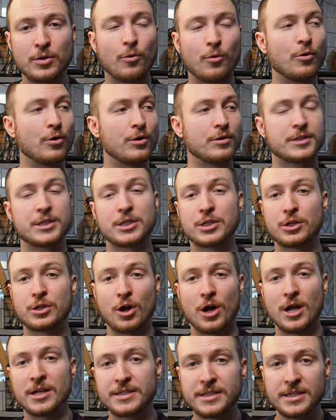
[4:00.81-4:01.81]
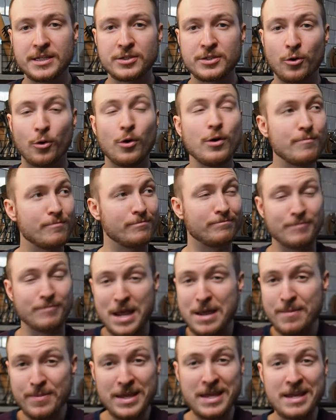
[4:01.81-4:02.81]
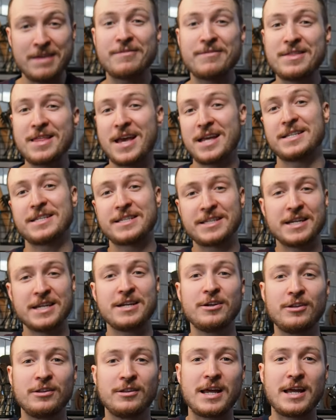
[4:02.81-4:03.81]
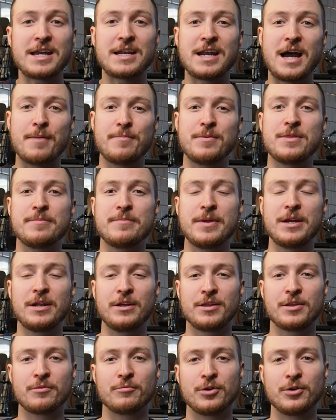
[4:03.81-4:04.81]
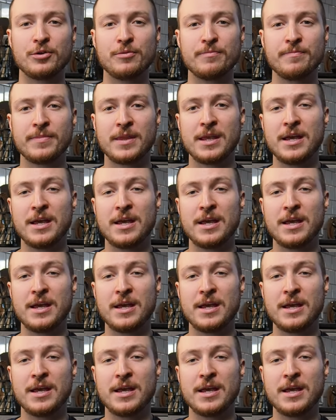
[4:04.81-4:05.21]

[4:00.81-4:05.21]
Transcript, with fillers: or sconces, or maybe even that single light up in the middle of the room,